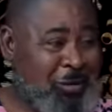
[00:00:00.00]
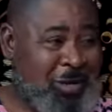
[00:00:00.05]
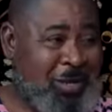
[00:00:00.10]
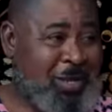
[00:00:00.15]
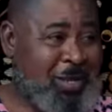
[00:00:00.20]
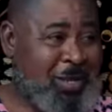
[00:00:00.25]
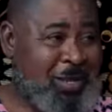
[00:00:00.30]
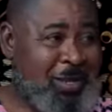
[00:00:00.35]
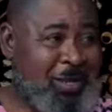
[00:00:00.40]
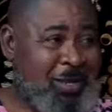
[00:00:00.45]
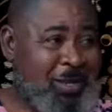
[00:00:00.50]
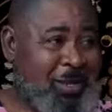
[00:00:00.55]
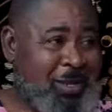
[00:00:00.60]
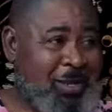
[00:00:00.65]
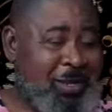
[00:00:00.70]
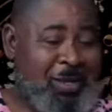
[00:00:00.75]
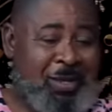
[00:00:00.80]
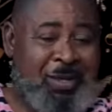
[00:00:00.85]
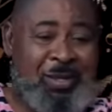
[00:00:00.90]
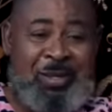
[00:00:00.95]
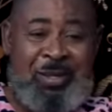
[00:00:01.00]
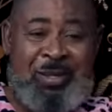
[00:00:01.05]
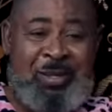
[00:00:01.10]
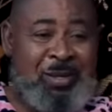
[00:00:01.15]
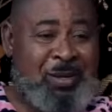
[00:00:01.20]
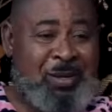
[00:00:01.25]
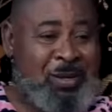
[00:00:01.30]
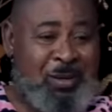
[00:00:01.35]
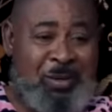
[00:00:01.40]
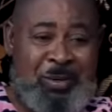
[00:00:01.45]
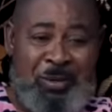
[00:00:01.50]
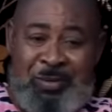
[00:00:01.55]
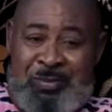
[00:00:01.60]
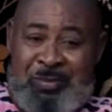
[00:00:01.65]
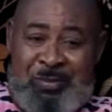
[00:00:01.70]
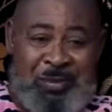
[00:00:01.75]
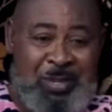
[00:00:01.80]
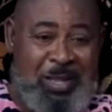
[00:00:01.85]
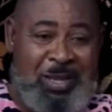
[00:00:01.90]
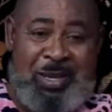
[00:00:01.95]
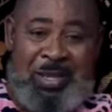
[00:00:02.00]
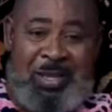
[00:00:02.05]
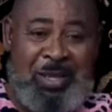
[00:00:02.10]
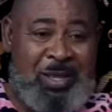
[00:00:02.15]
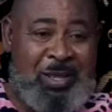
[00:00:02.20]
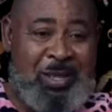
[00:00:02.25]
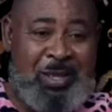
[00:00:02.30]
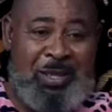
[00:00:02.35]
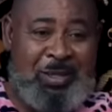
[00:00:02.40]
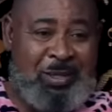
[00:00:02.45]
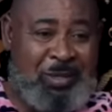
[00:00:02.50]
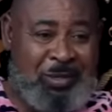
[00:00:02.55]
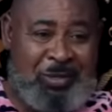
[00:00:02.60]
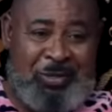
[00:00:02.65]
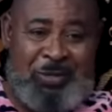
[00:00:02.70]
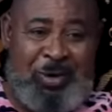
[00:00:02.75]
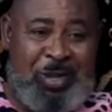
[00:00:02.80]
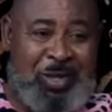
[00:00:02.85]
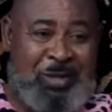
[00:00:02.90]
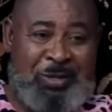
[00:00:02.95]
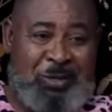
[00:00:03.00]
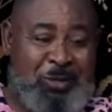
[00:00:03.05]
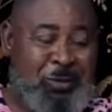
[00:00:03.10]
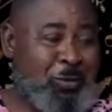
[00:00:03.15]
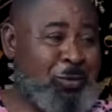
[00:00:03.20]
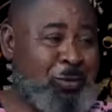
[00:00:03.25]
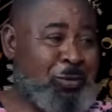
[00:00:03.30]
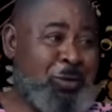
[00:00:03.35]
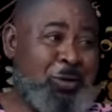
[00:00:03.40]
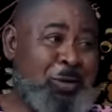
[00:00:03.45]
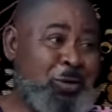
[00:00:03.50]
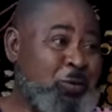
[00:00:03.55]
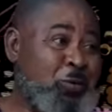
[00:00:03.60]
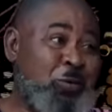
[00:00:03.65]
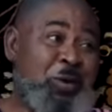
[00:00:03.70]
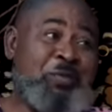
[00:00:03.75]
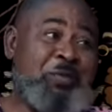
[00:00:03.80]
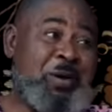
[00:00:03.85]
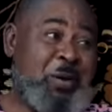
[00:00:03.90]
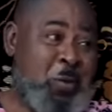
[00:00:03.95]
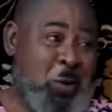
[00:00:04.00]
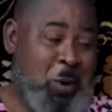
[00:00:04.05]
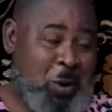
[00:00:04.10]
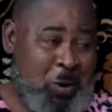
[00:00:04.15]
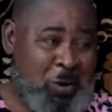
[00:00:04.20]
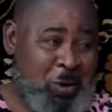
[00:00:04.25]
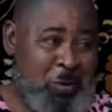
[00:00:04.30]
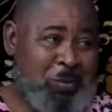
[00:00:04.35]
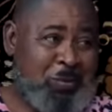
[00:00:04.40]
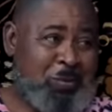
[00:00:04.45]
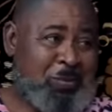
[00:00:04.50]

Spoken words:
trick that he is trying to use on us will ever work.